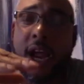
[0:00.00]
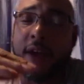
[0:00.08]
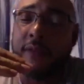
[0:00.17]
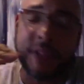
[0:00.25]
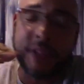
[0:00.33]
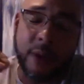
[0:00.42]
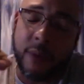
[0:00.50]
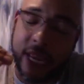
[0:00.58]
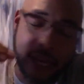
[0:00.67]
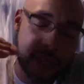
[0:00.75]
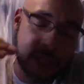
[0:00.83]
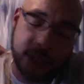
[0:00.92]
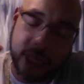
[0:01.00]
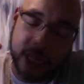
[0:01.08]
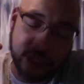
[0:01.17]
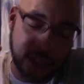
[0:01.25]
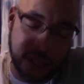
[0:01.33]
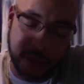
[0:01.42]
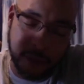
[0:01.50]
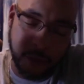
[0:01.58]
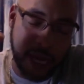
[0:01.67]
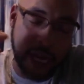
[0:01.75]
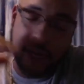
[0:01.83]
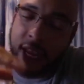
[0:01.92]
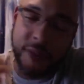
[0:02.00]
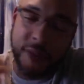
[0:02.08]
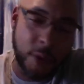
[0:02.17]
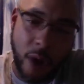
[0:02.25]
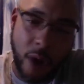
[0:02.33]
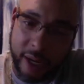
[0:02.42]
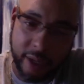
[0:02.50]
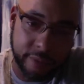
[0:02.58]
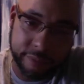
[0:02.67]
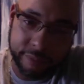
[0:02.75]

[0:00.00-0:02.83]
everything we eat is we eat nothing white.